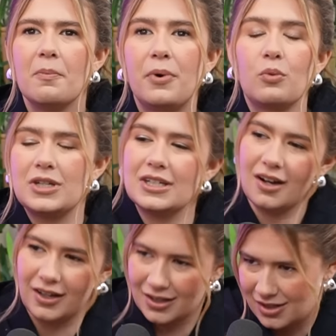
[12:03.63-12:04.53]
But we did
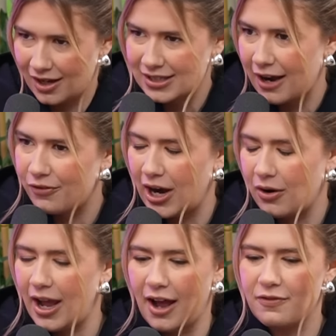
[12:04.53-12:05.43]
not get sat for an hour
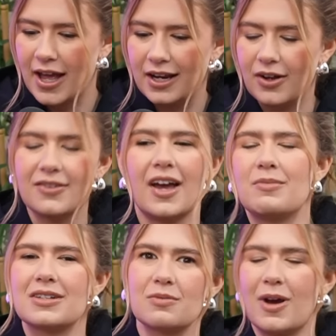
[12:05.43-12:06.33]
and a half. Anyways, I
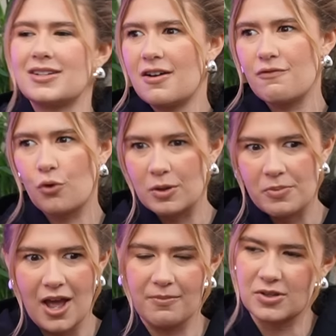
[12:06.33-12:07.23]
missed my 10:40
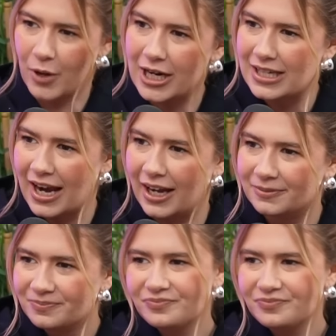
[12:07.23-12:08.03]
p.m. spray tan.